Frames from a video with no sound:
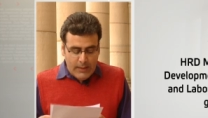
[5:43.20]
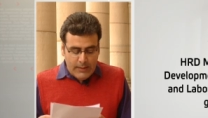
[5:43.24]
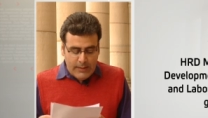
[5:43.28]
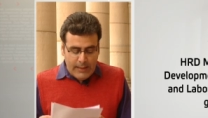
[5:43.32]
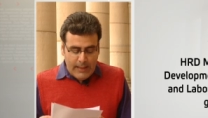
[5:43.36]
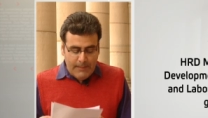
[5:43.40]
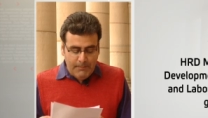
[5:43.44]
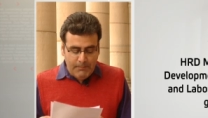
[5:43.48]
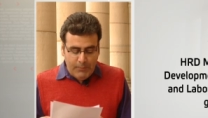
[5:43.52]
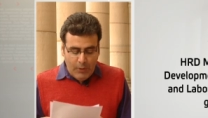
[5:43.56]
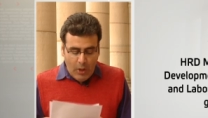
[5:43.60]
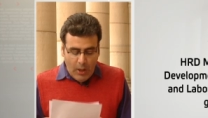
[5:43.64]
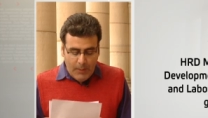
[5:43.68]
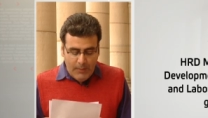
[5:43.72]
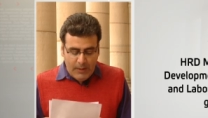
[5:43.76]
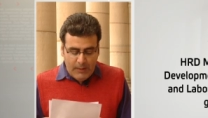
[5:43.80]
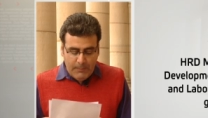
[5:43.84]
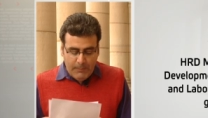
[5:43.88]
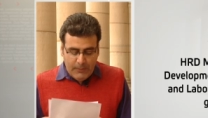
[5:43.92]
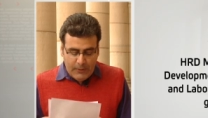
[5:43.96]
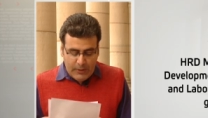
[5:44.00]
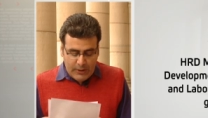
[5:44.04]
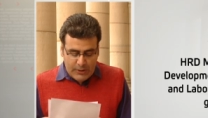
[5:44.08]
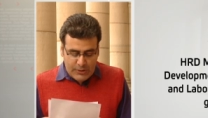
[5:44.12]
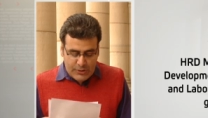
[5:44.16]
the
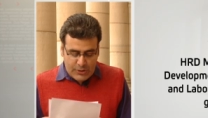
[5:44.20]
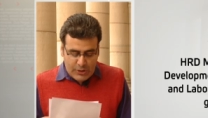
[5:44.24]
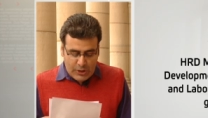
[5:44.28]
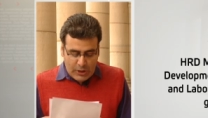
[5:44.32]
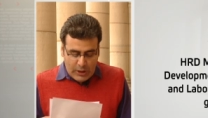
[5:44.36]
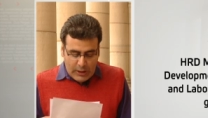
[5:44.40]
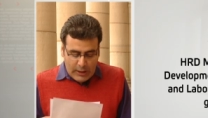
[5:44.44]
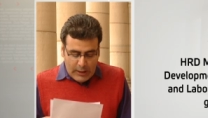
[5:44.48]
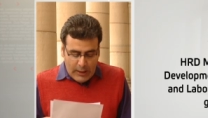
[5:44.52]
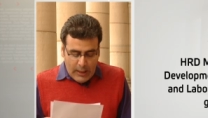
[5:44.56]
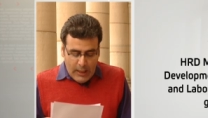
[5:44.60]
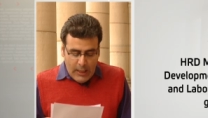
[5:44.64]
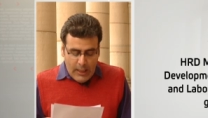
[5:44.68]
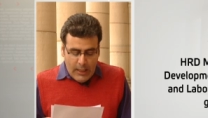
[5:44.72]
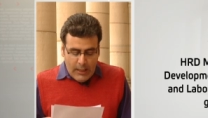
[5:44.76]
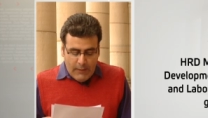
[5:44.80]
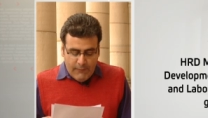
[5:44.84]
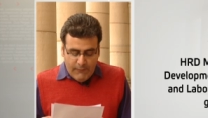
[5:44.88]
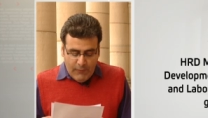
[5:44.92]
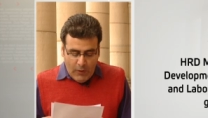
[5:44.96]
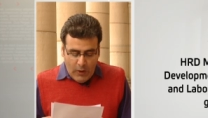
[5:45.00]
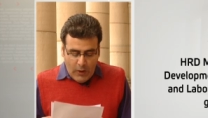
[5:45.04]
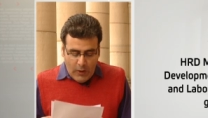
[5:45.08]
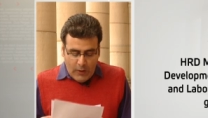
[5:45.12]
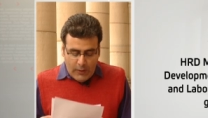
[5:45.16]
employment potential
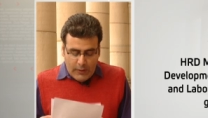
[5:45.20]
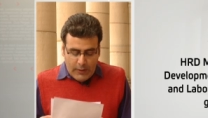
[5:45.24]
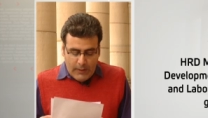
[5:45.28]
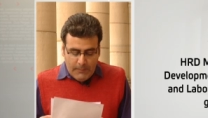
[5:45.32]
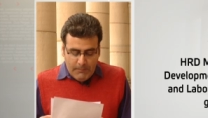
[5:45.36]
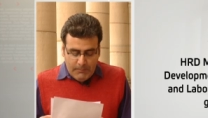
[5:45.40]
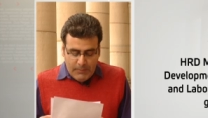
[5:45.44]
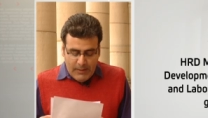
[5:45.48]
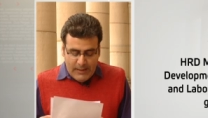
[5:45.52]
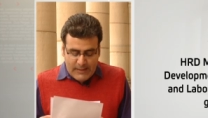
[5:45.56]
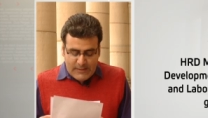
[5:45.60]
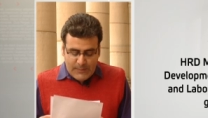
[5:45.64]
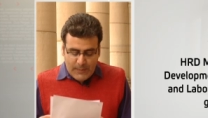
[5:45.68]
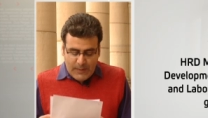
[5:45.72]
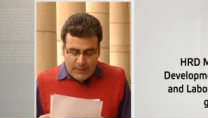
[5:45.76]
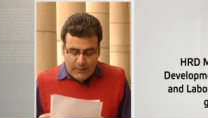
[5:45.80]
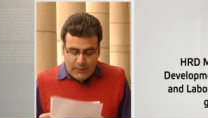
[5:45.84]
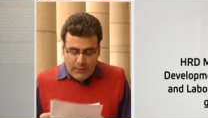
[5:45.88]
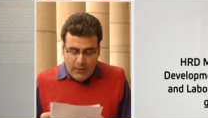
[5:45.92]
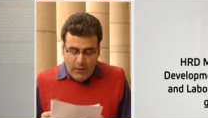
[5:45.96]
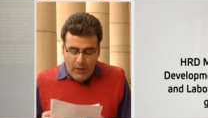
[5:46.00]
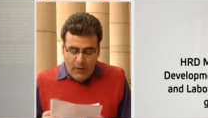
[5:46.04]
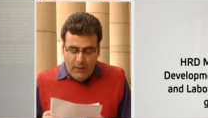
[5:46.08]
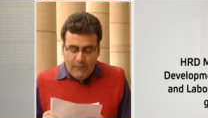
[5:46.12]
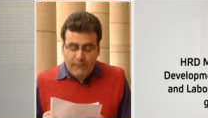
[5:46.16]
for placement
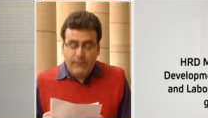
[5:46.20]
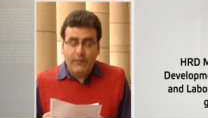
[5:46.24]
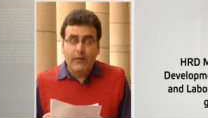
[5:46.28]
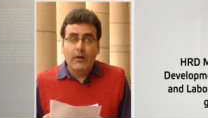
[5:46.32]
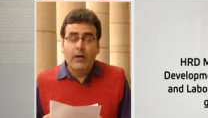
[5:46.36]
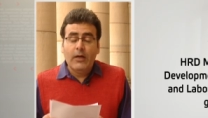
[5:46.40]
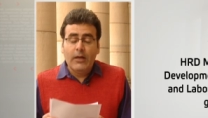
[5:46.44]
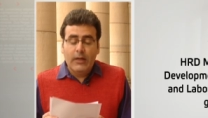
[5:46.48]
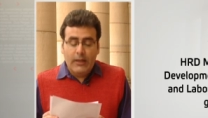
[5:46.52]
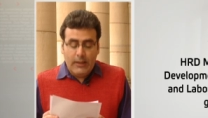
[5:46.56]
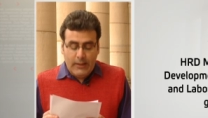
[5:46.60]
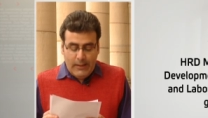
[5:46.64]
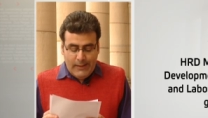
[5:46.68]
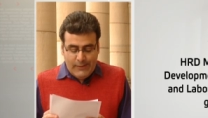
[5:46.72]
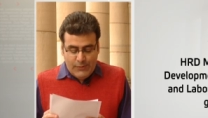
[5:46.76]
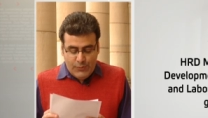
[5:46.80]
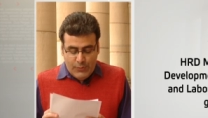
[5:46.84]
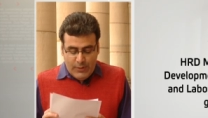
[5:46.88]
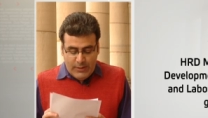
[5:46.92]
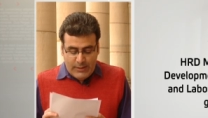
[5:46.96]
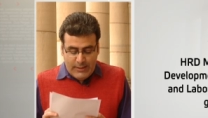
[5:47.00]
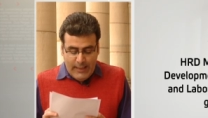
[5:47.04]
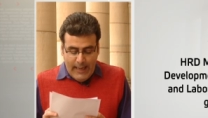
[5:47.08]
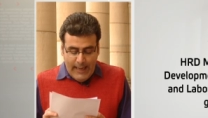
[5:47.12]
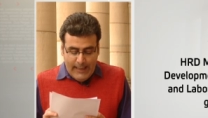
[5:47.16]
of
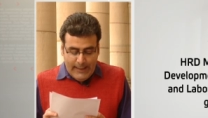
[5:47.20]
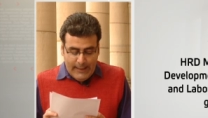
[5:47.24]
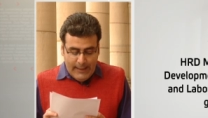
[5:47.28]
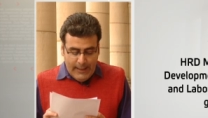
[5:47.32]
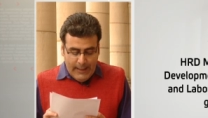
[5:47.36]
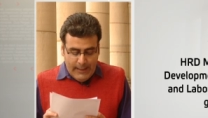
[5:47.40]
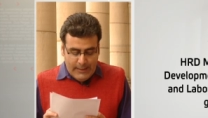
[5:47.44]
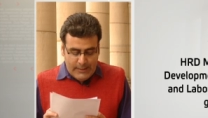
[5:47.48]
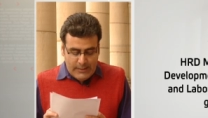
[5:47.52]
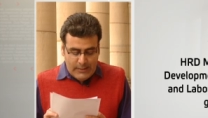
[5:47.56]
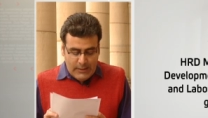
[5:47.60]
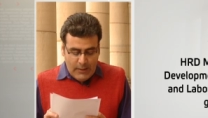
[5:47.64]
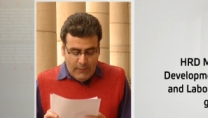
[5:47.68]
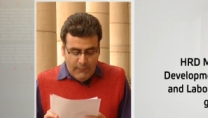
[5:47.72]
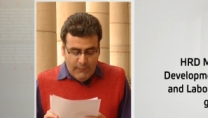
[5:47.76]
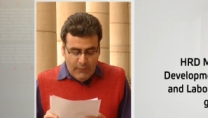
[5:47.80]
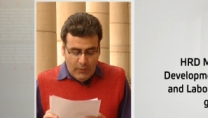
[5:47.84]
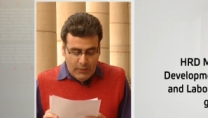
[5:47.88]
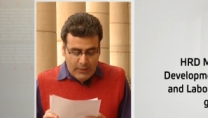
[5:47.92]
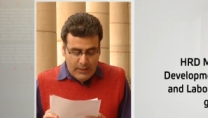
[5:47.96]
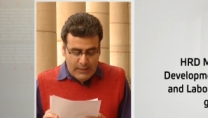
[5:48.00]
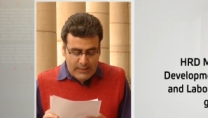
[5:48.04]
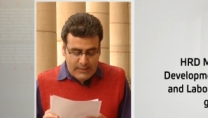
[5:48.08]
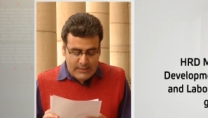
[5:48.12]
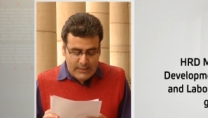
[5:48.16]
graduate candidates. Now,
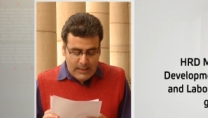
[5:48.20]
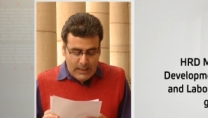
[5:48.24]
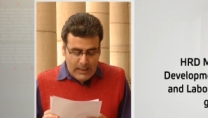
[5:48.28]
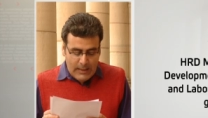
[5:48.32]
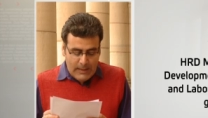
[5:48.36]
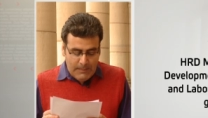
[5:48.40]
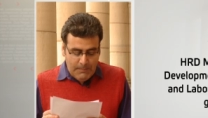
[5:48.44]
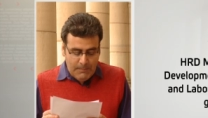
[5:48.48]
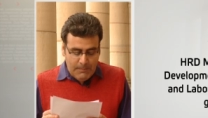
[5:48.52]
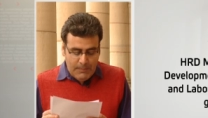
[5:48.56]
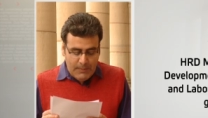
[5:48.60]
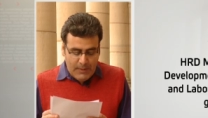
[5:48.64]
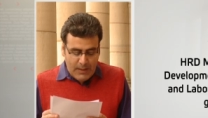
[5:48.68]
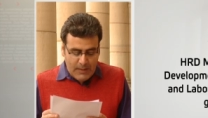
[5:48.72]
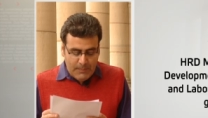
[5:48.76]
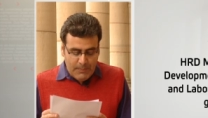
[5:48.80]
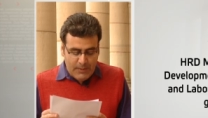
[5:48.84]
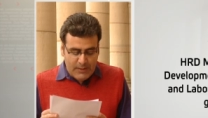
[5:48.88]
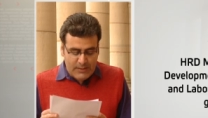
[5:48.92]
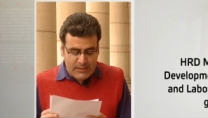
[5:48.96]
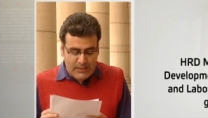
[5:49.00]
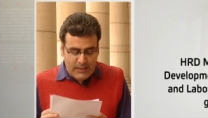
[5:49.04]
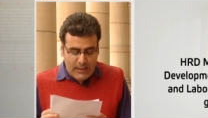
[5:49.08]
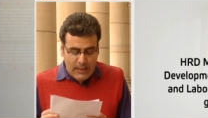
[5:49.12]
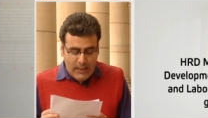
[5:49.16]
for this uh,
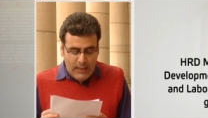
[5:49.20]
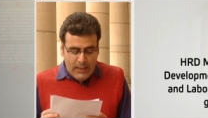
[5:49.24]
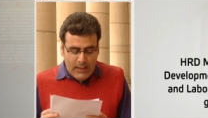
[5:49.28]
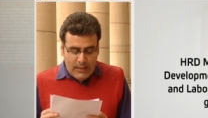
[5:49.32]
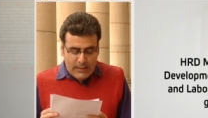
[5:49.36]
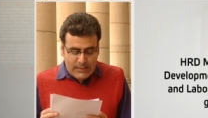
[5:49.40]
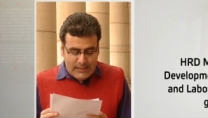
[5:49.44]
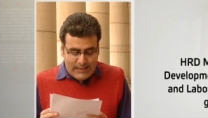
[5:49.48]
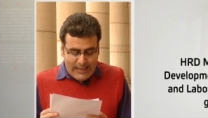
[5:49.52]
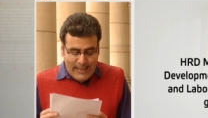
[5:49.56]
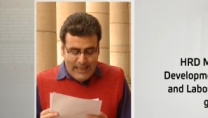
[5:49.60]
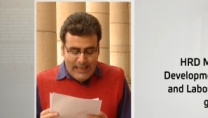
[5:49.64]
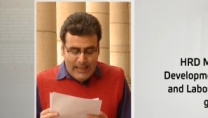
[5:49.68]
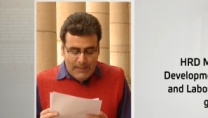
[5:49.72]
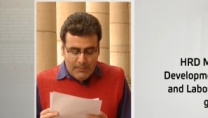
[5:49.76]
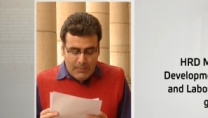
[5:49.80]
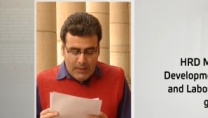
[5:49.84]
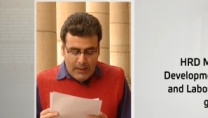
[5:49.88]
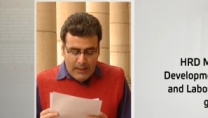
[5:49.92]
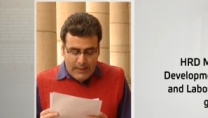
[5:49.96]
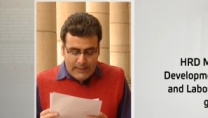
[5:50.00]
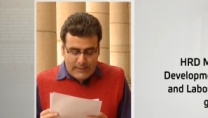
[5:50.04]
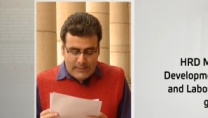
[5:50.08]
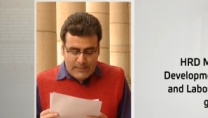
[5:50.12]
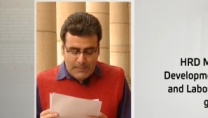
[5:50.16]
purpose, uh, scheme
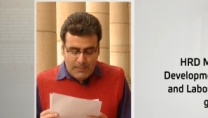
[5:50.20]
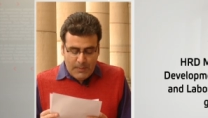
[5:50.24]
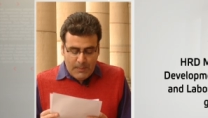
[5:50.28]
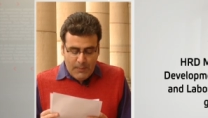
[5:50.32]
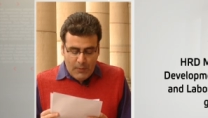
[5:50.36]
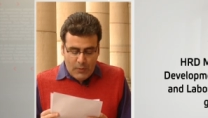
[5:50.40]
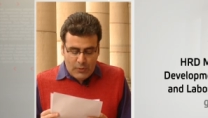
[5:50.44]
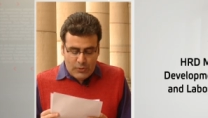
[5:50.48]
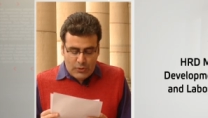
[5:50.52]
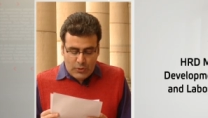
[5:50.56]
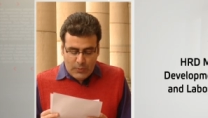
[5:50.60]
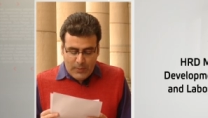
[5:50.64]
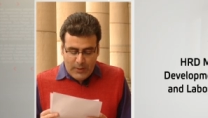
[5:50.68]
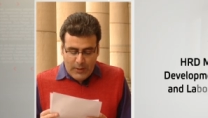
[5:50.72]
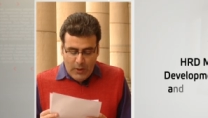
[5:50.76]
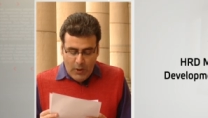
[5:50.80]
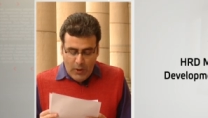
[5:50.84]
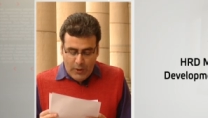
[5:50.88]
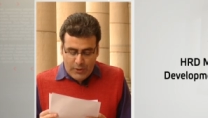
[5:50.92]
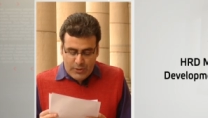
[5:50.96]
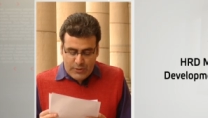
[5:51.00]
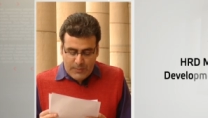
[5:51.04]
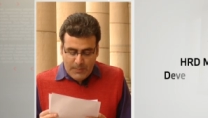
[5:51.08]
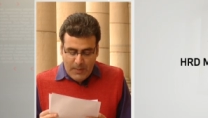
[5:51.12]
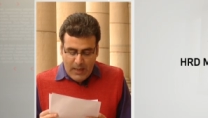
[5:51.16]
is proposed to be
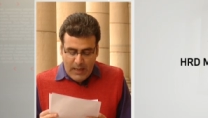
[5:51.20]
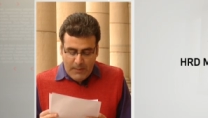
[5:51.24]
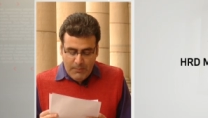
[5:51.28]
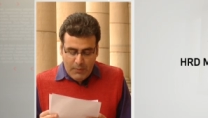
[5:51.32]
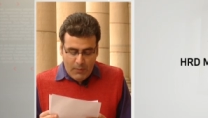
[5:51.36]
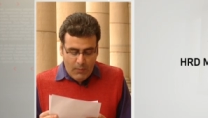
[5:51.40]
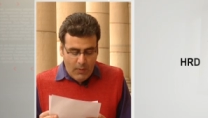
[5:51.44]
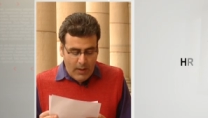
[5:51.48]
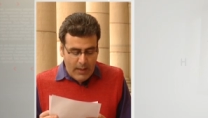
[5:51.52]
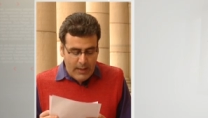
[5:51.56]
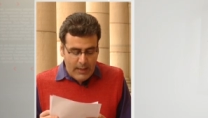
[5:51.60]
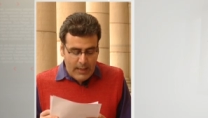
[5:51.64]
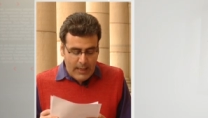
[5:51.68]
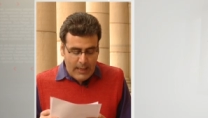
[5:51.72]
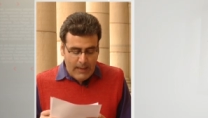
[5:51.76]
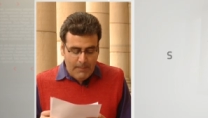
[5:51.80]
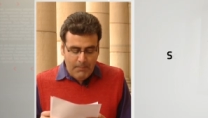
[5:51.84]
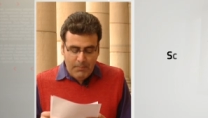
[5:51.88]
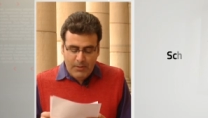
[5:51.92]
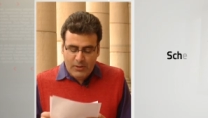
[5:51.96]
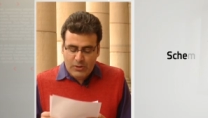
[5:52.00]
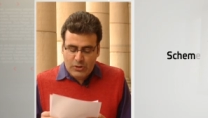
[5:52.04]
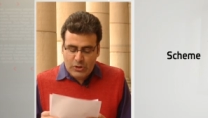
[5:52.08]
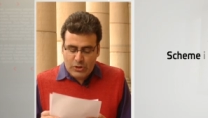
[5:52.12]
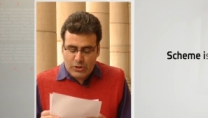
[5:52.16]
launched by providing
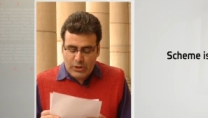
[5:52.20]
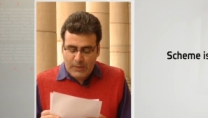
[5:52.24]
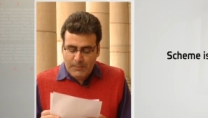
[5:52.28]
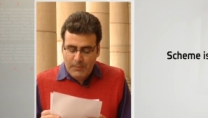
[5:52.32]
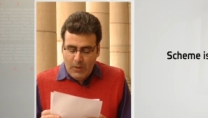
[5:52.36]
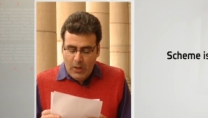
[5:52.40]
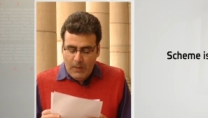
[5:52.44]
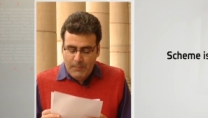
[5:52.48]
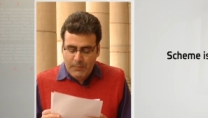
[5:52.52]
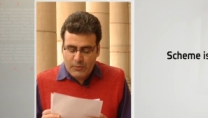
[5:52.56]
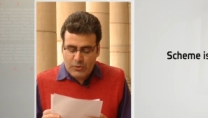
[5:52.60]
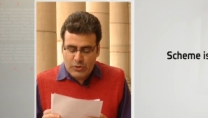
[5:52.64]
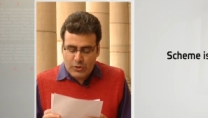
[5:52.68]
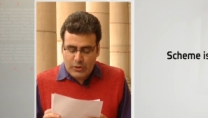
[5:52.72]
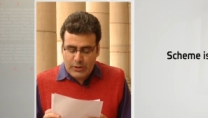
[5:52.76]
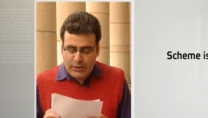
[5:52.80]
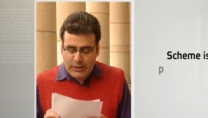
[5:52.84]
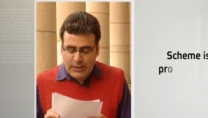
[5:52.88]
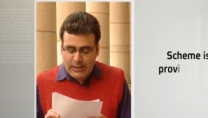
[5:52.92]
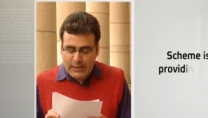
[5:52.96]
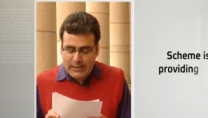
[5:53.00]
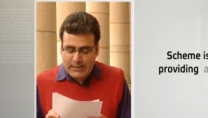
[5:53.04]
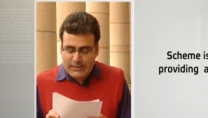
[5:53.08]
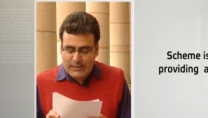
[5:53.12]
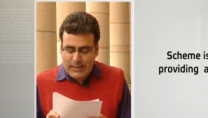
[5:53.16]
apprenticeship
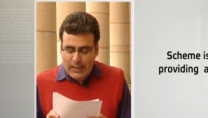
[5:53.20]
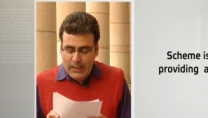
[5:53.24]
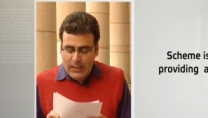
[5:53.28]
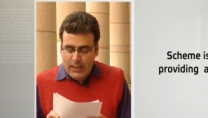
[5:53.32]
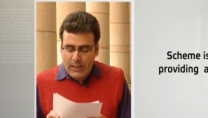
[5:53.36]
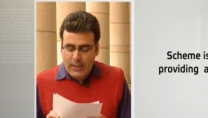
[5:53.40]
opportunities